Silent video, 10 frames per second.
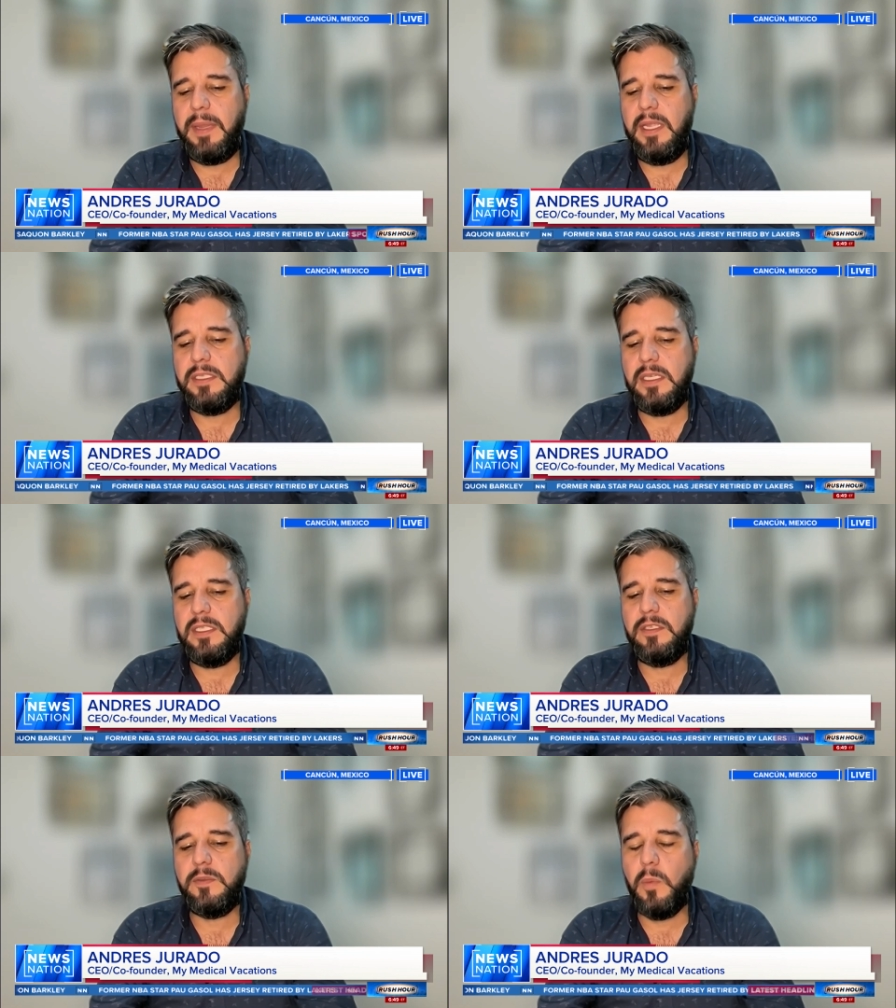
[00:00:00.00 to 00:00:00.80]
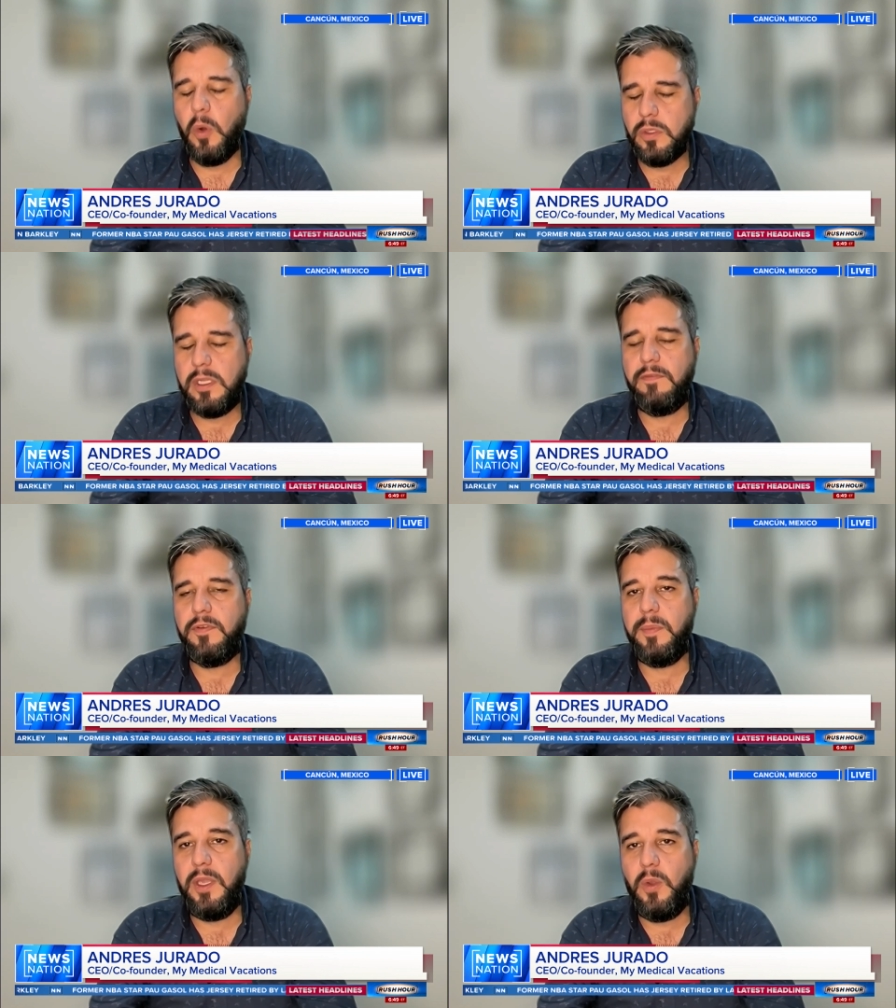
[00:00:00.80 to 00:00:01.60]
patients mostly
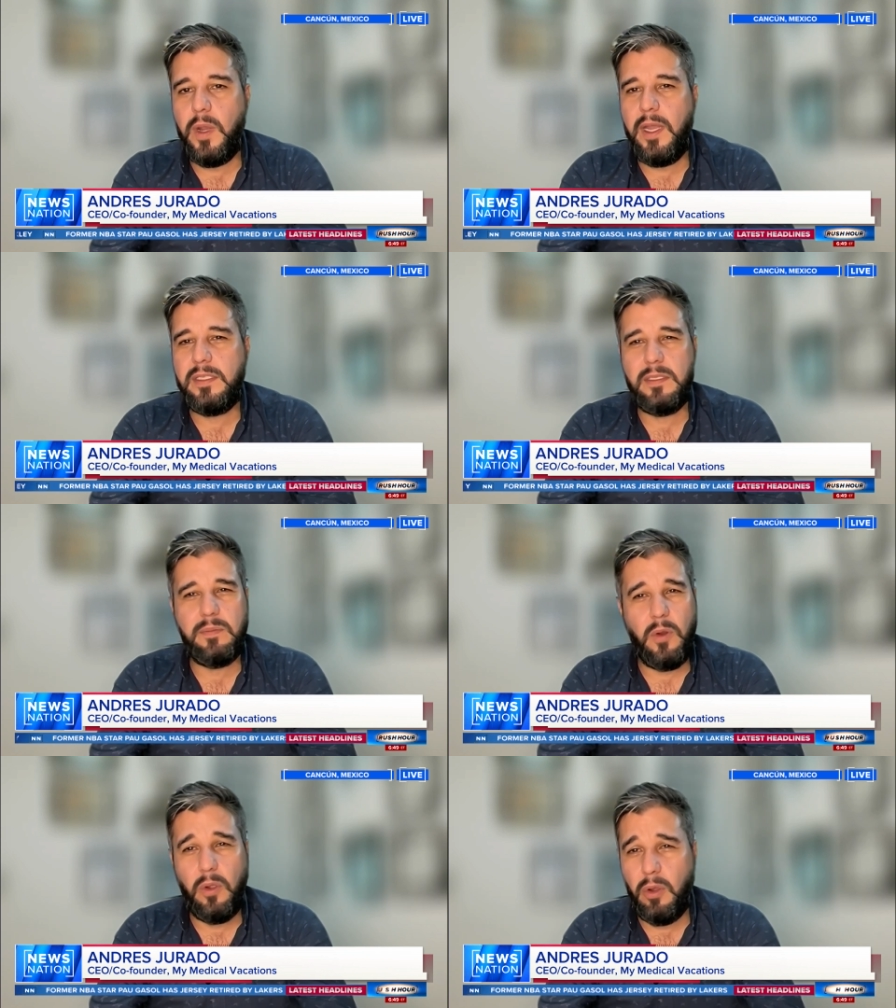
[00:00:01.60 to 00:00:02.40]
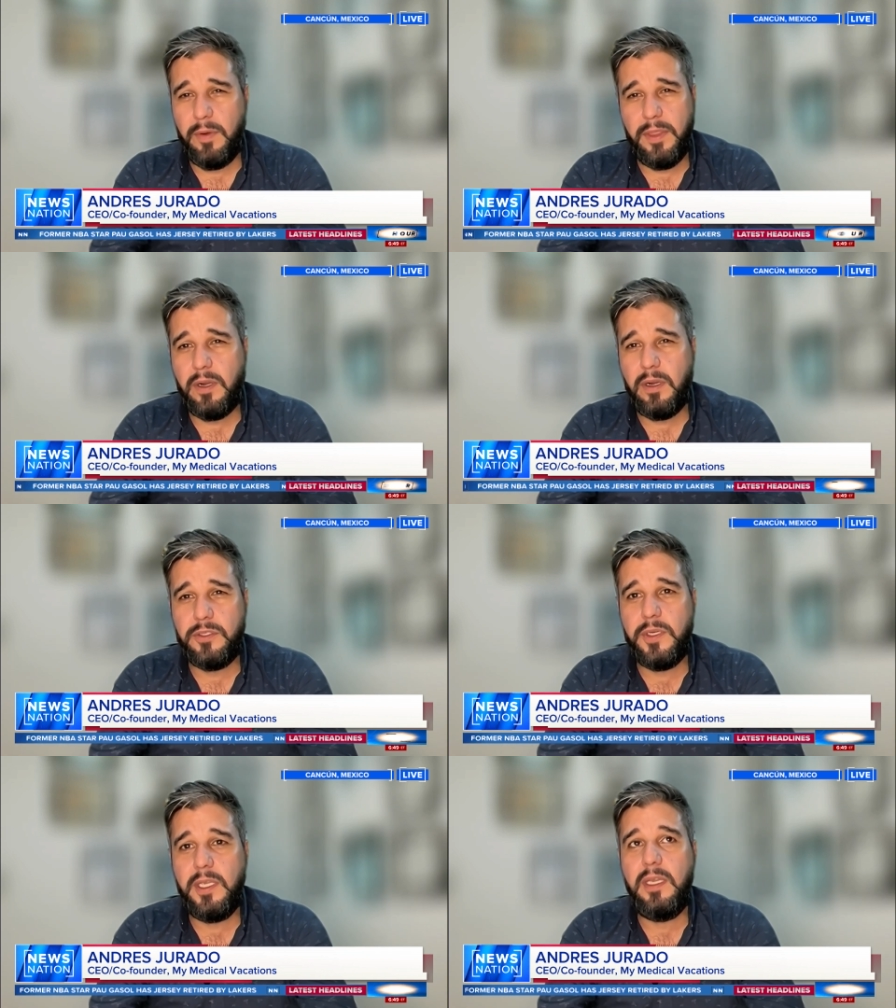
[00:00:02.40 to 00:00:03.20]
from the US, all over the
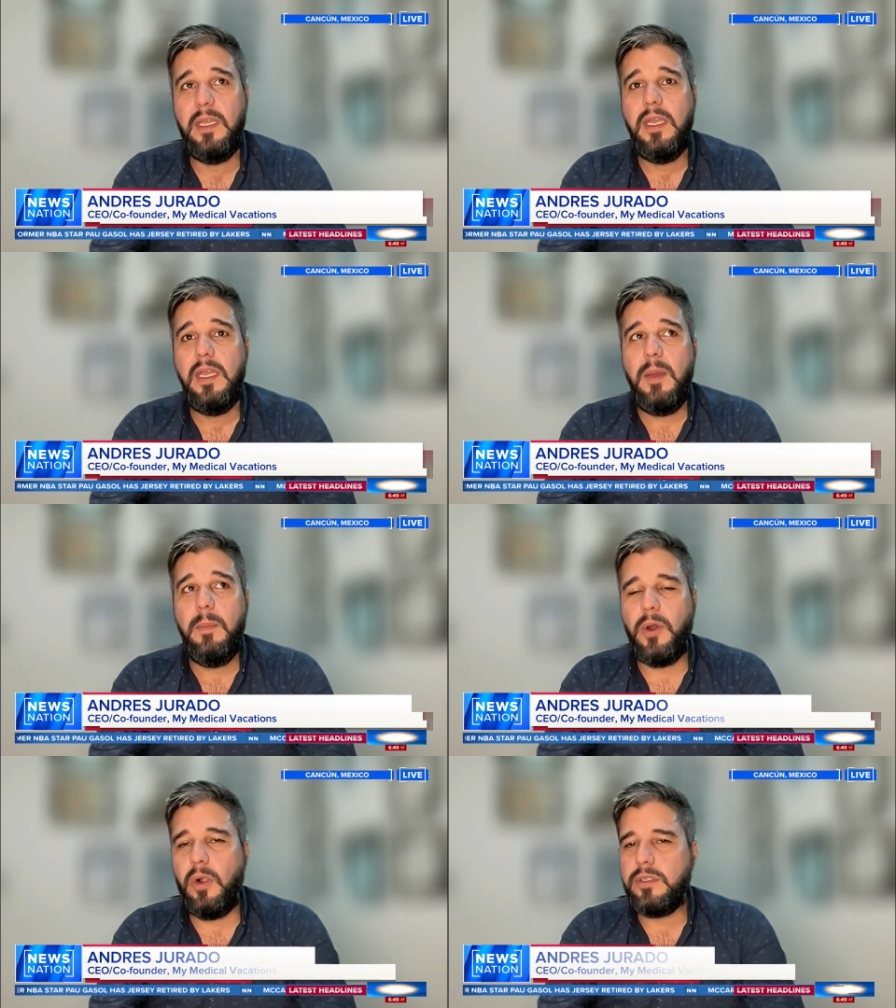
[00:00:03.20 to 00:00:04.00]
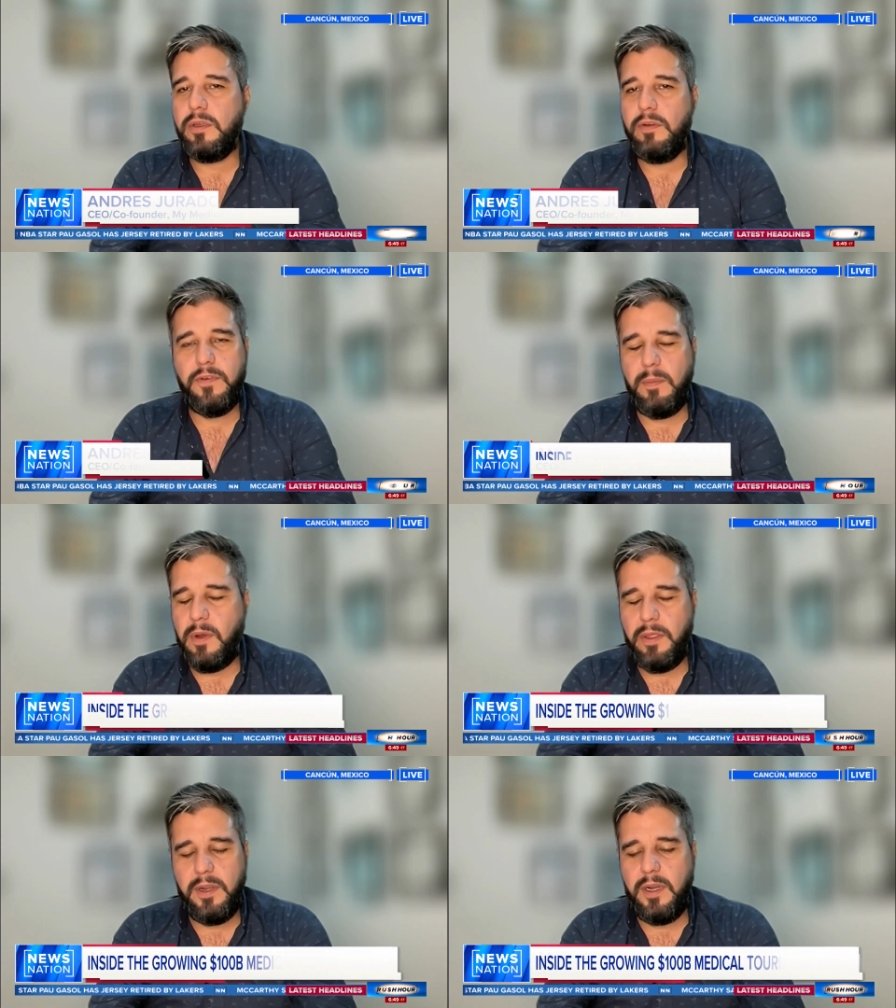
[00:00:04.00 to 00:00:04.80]
country, but also from
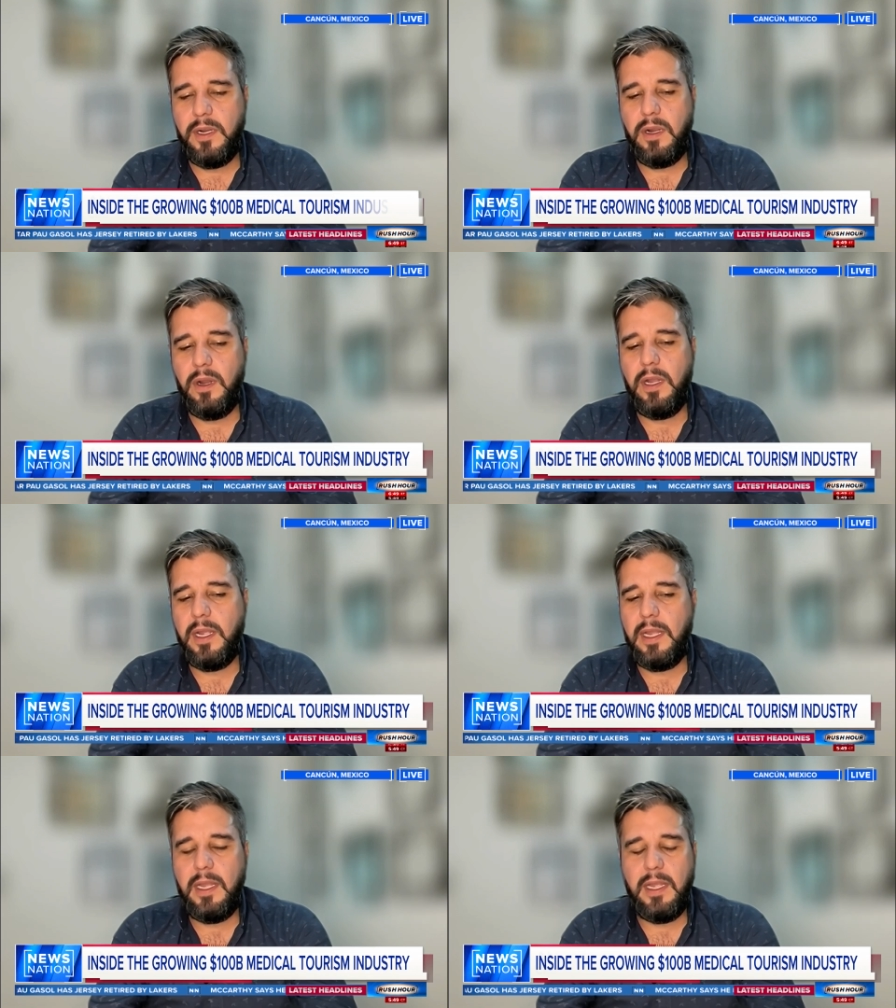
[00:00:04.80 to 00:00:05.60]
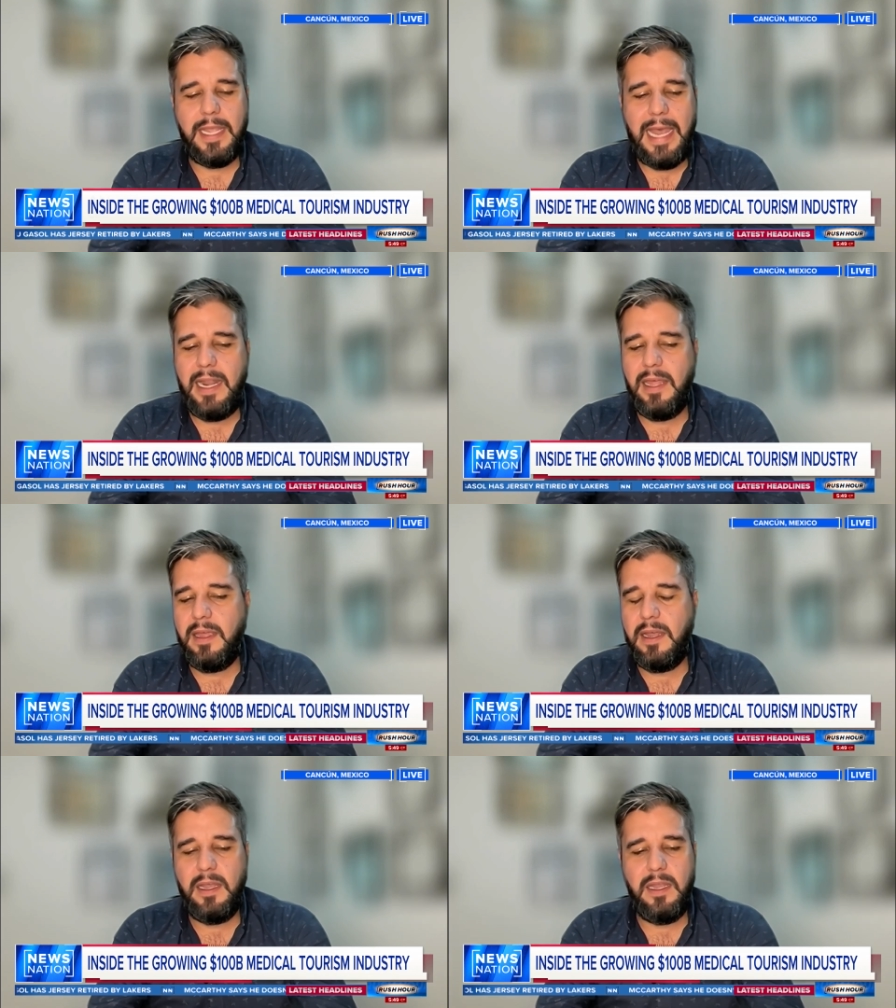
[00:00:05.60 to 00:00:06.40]
other uh, uh,
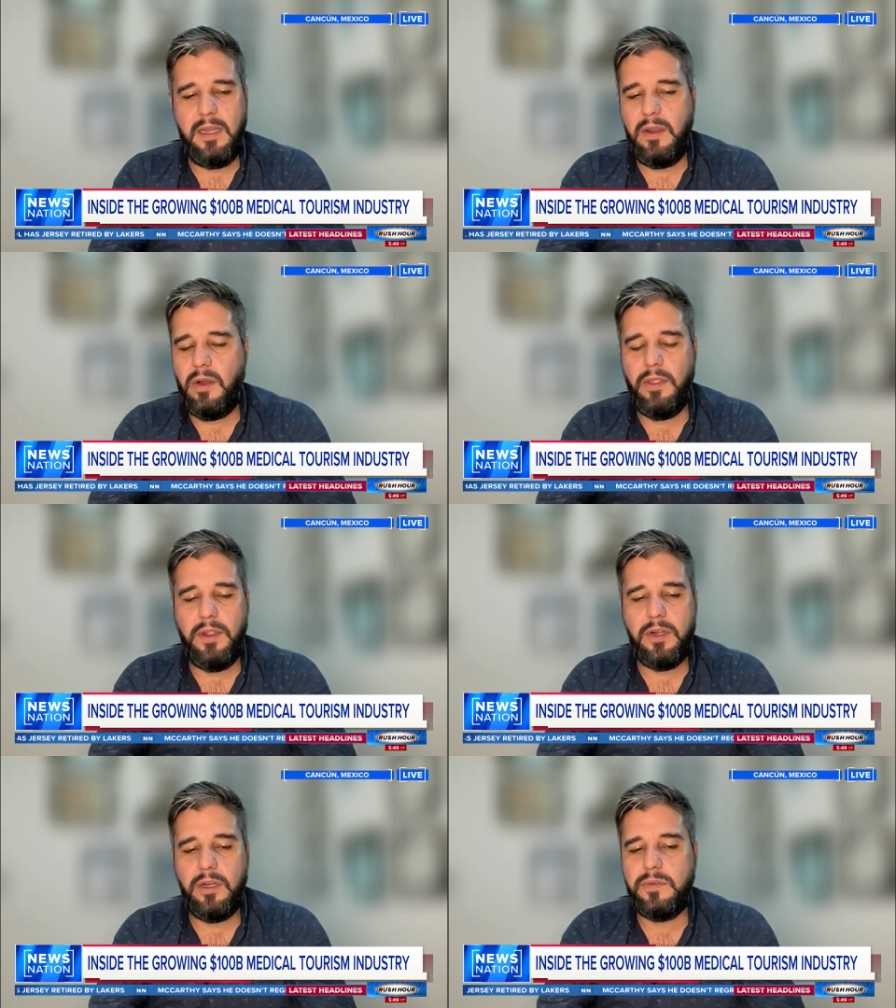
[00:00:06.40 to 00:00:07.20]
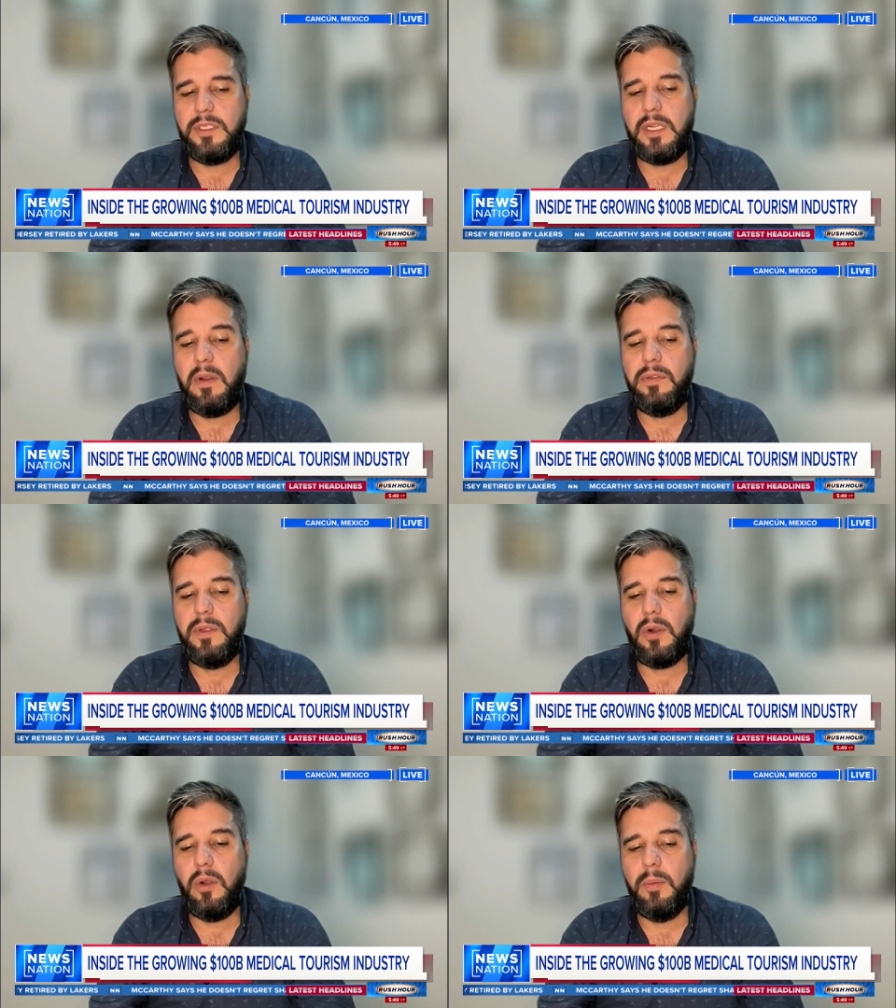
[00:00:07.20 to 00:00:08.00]
Canada and other countries around the
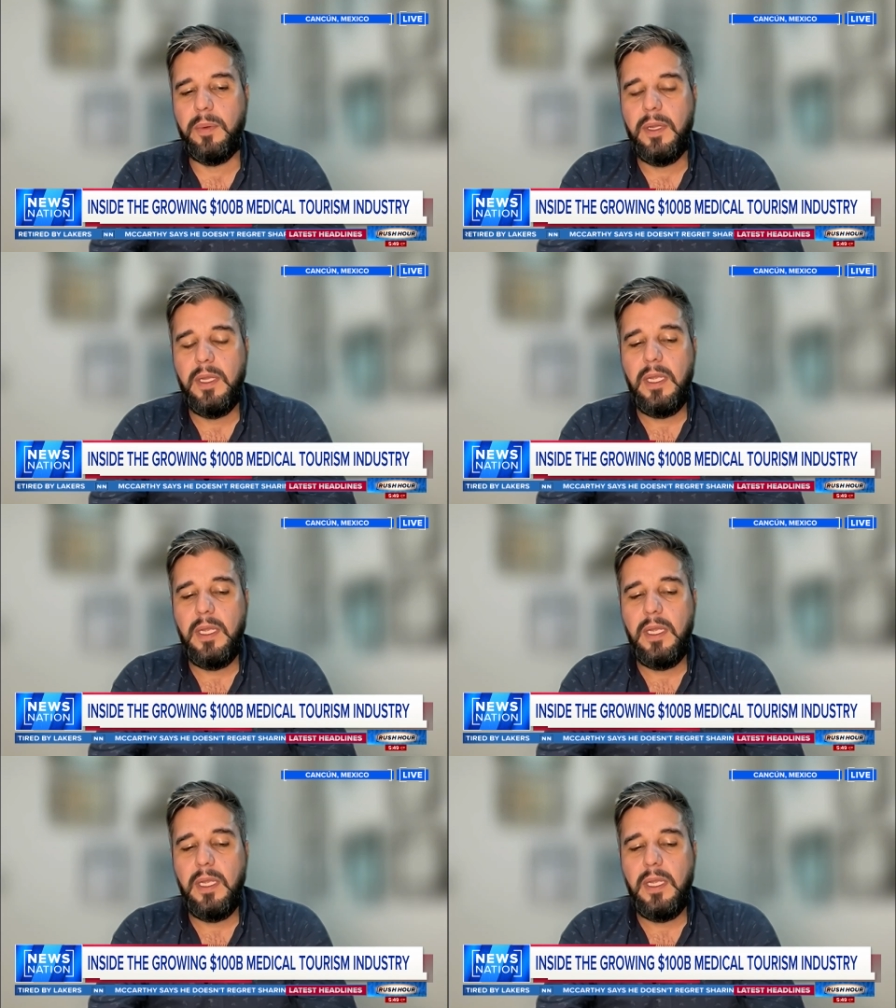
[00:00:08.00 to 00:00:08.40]
globe.